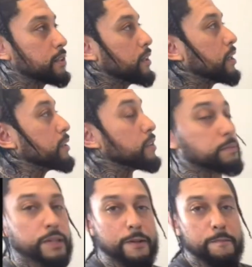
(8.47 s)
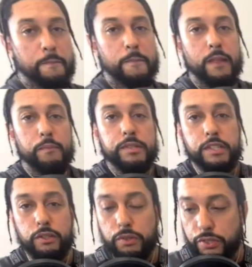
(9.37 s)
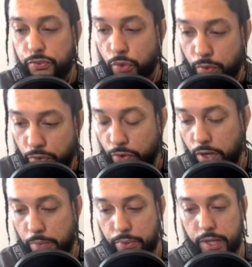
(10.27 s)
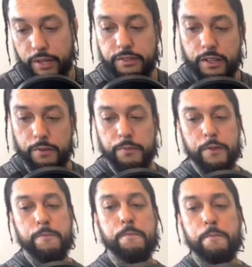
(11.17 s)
All right, look, man. I've been sitting on this for a couple days now, man.